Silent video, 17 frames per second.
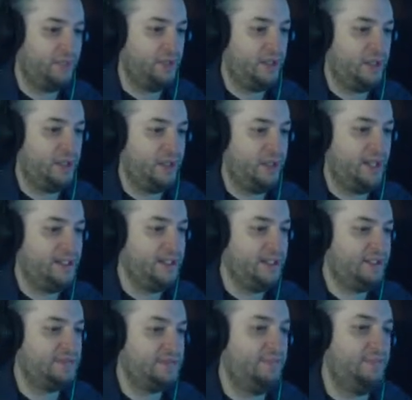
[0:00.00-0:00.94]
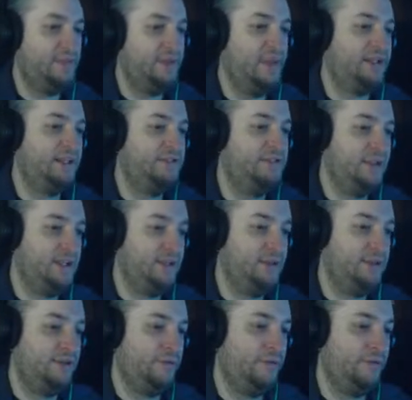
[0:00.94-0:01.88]
Uh, I can I can tell
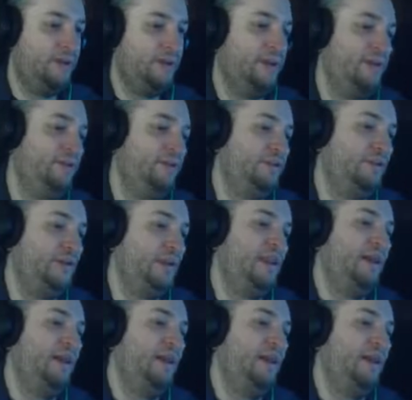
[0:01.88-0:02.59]
you, uh, you I,